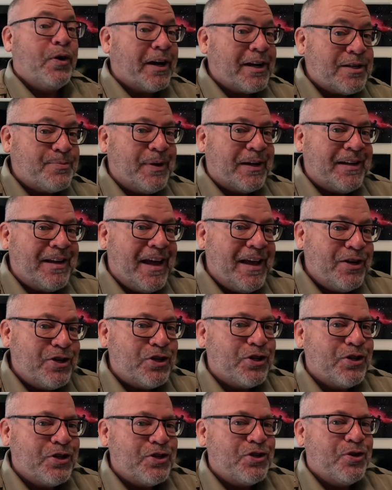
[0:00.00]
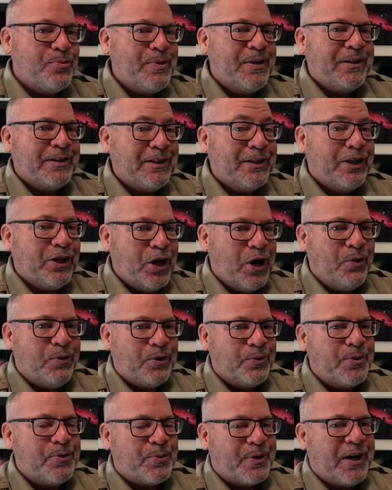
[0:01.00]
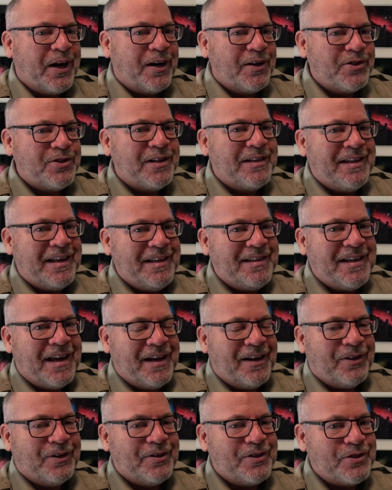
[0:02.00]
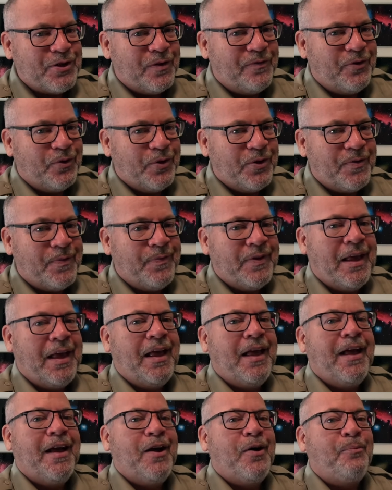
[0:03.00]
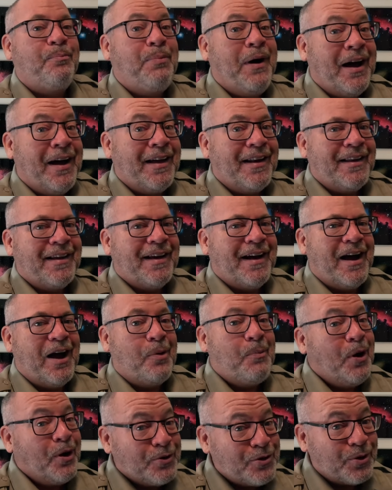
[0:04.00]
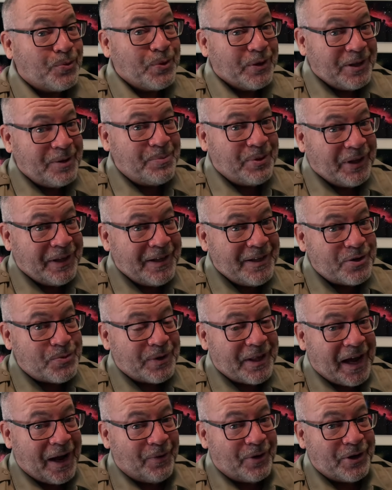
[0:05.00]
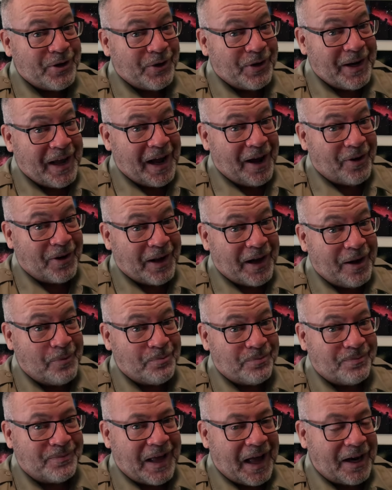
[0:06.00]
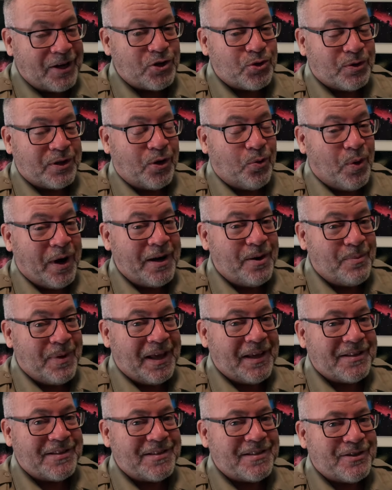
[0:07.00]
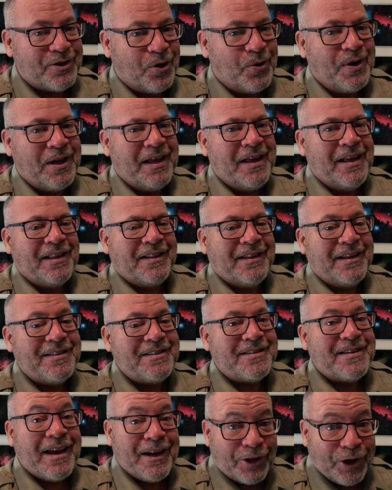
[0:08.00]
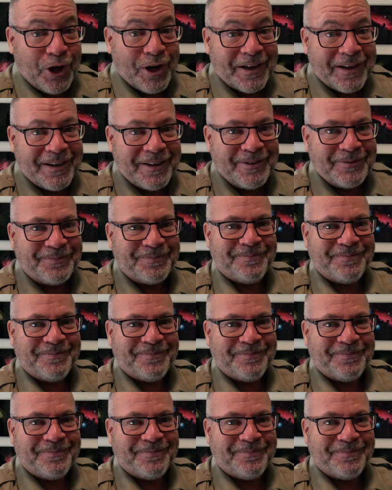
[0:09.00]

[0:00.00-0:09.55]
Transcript: your expectations should be a little lower with regards to detail and so forth, but I'm also really pleased with how it turned out. I'm actually quite amazed. So let's take a look.